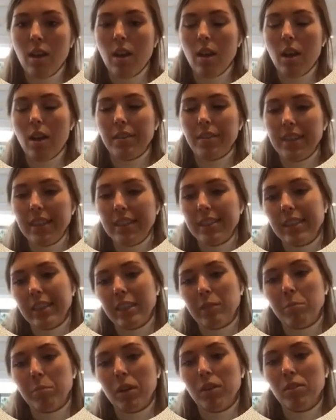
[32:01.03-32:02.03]
These
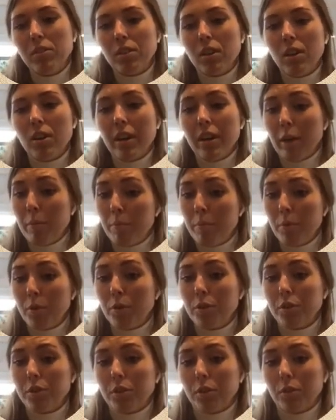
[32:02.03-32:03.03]
emails are
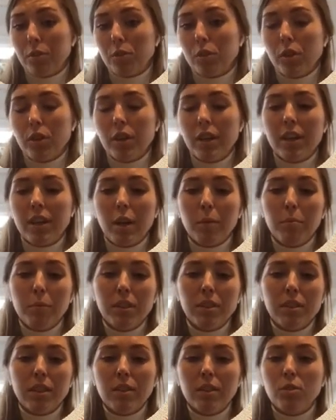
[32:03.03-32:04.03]
impersonal, so they can be
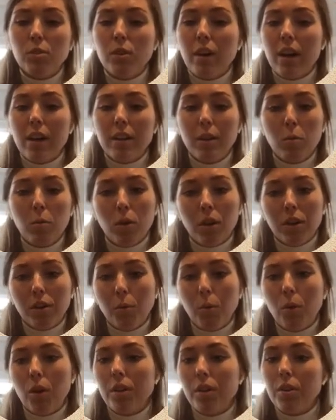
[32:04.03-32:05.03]
sent to anyone.
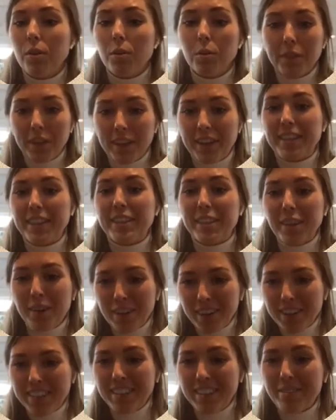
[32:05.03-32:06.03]
Well, you already saw
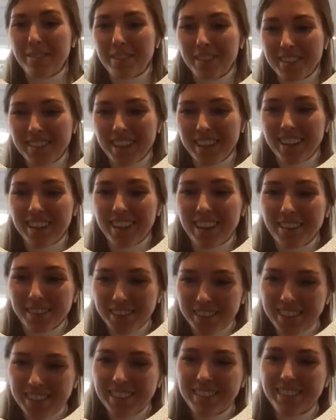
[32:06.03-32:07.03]
it if you check out
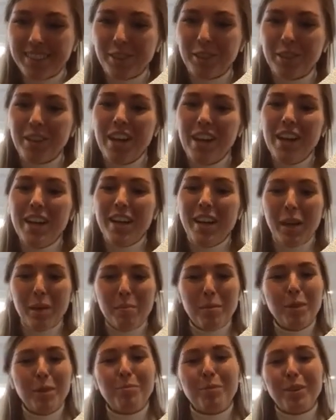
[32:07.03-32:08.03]
these 2
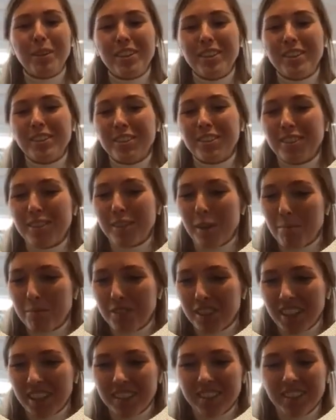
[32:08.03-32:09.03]
email bodies or
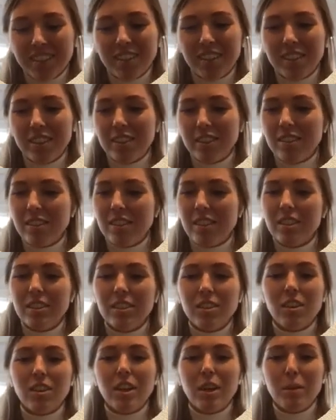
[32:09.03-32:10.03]
subjects. These
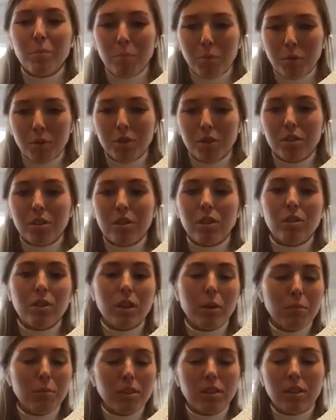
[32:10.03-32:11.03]
are impersonal,
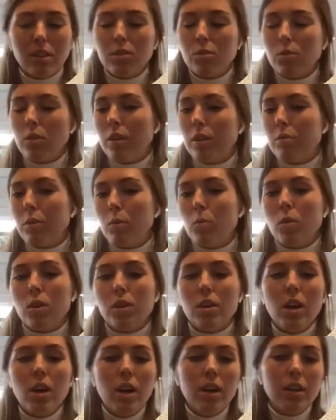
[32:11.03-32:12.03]
can be sent to everyone.
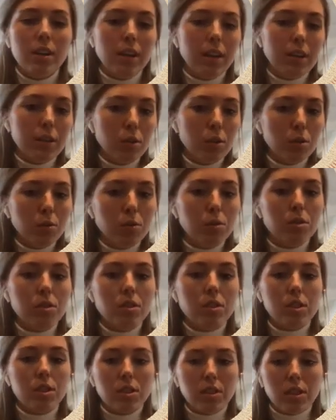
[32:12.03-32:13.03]
They use
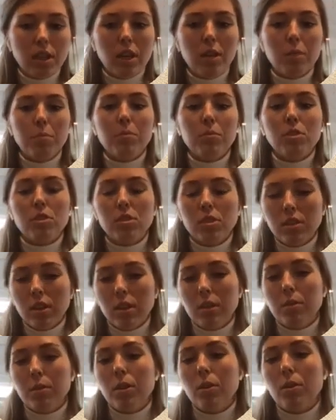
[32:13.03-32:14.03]
the same
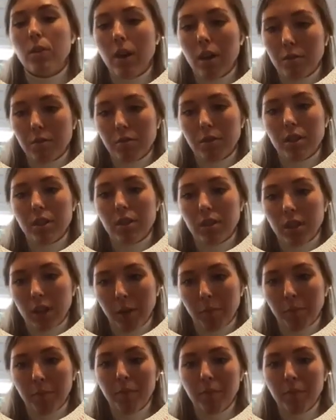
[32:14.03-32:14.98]
scenario every time.